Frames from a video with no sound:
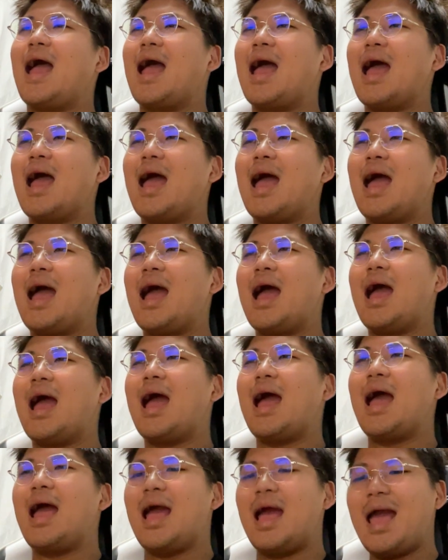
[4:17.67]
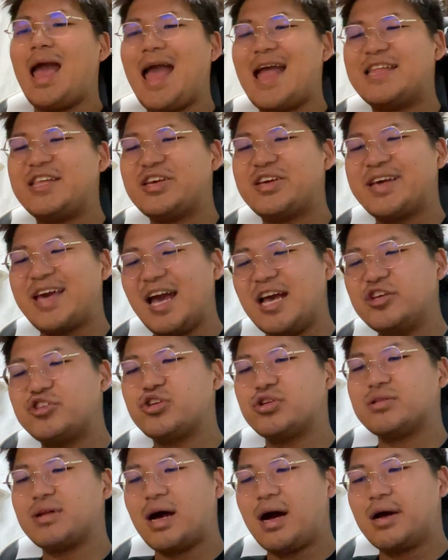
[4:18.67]
educational
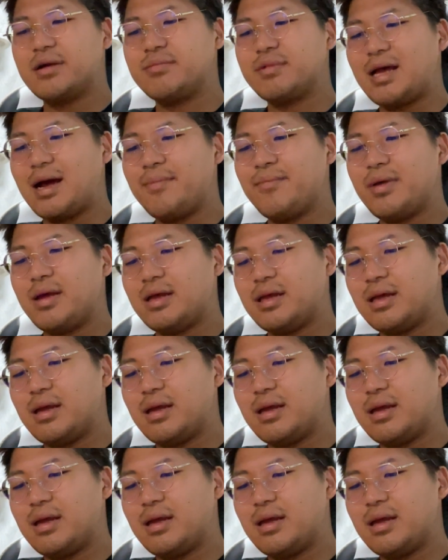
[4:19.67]
educational yeah